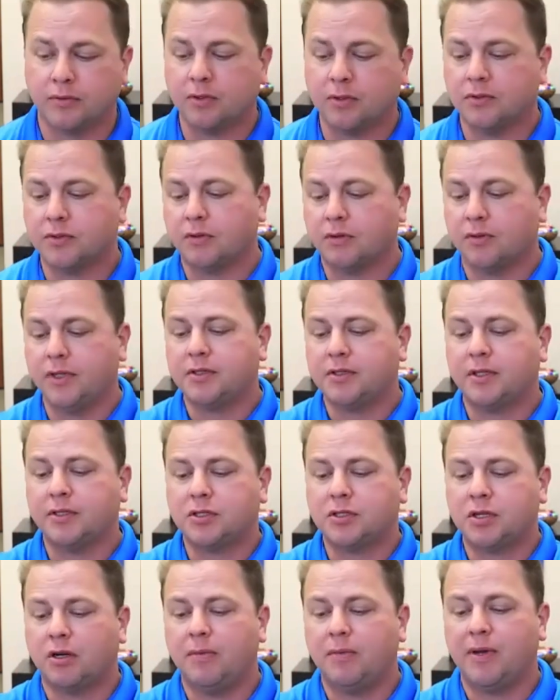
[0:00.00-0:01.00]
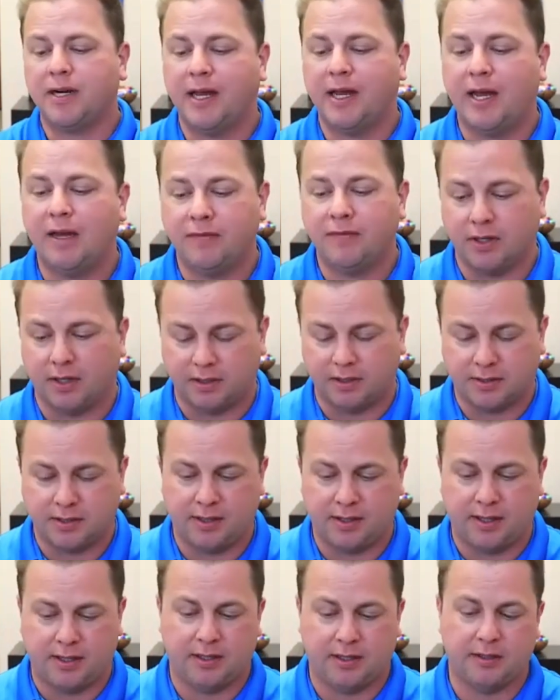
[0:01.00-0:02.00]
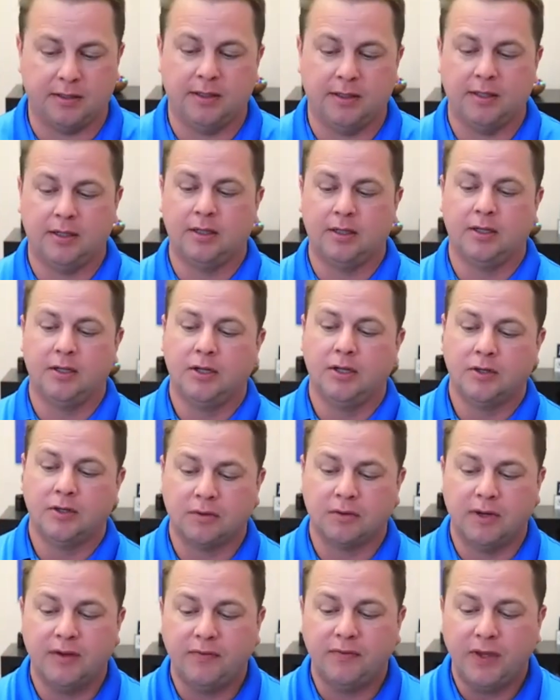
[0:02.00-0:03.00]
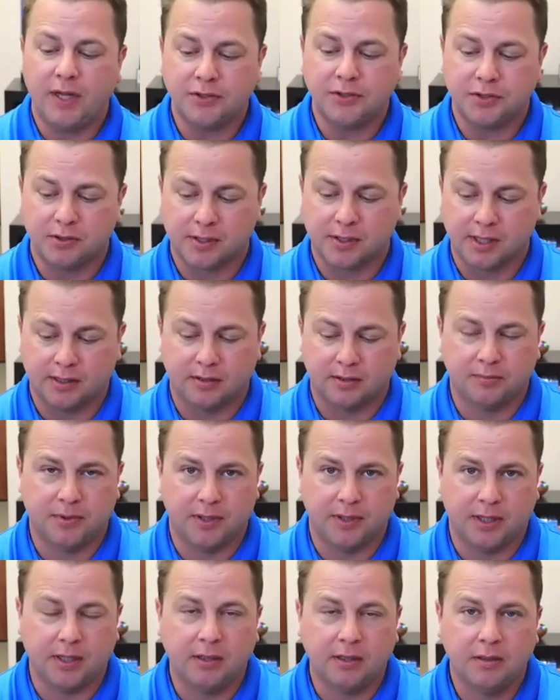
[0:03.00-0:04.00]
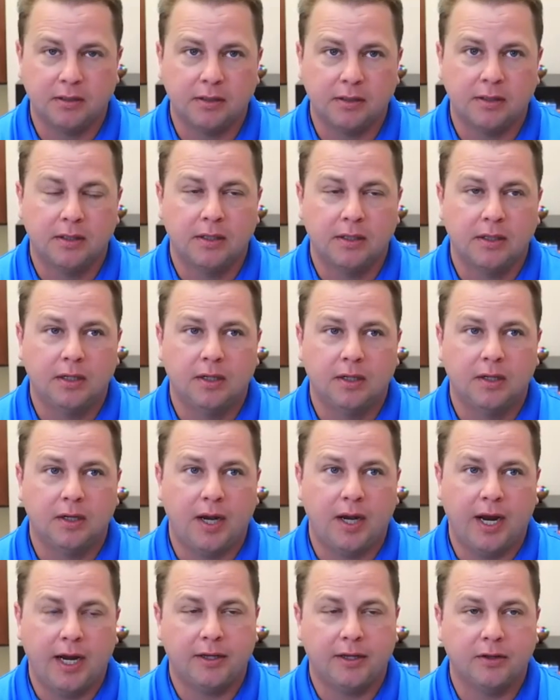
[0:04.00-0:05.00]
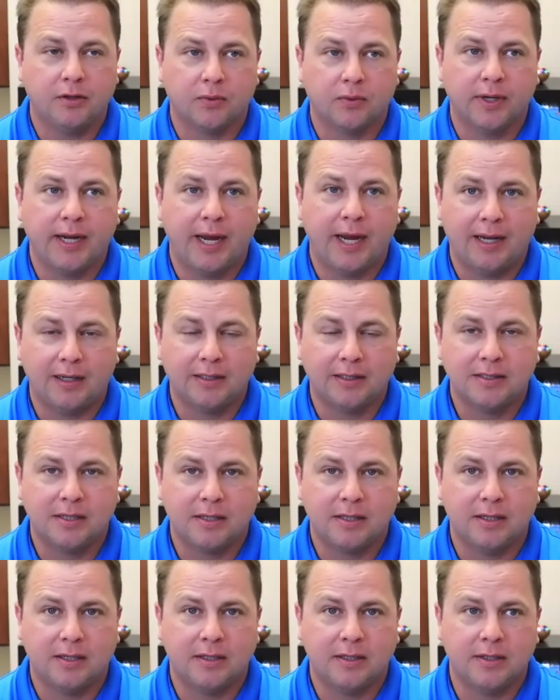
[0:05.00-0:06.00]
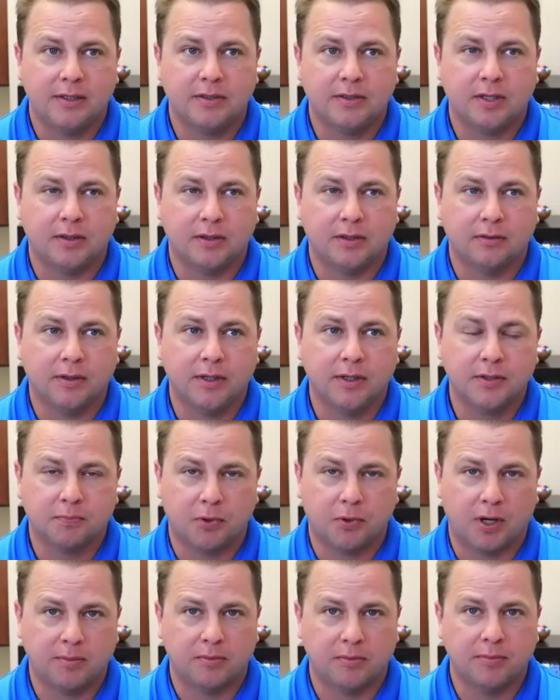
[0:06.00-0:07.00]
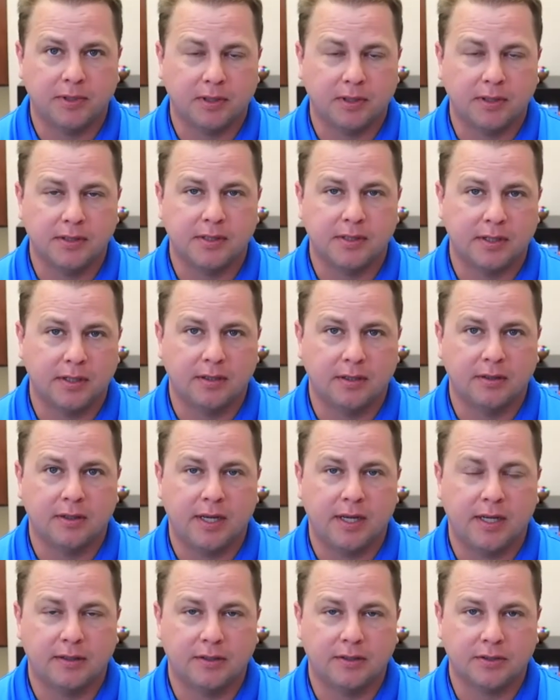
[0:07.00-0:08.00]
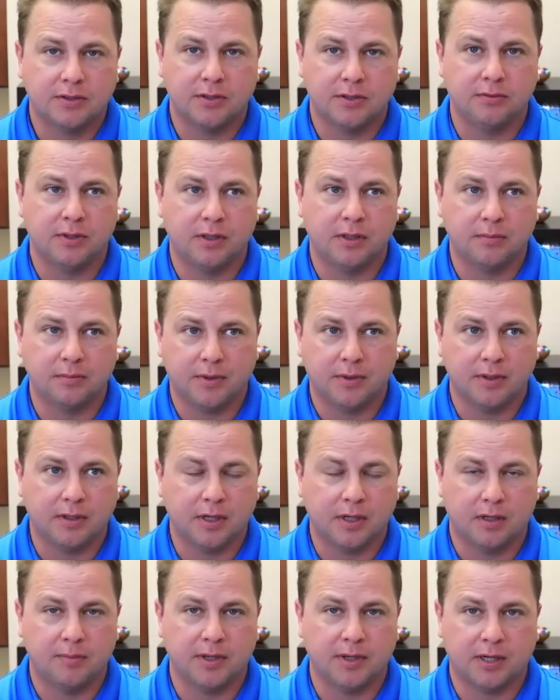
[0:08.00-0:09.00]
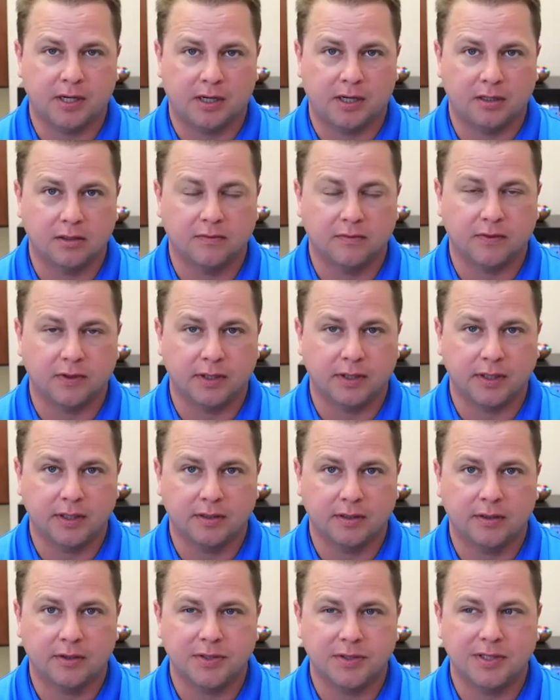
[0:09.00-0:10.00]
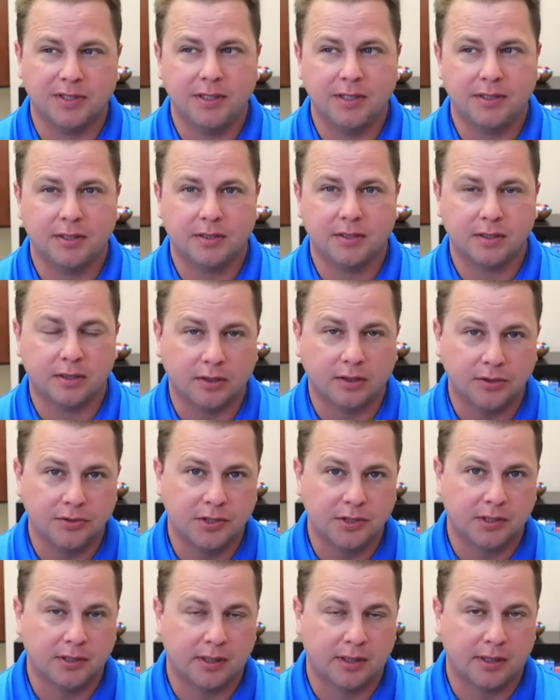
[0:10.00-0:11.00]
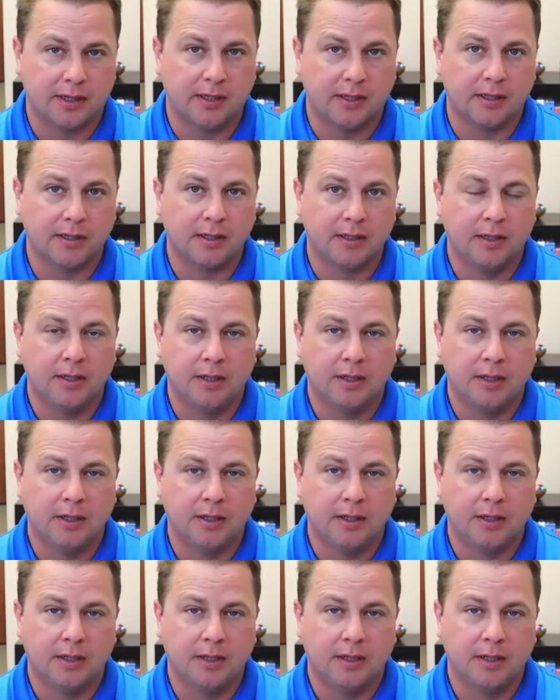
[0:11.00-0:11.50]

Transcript: So let's talk about a caveat to that. So if that's your company and the reality is that there is probability that this tune-up could come at conflict, there's an easy solution to that.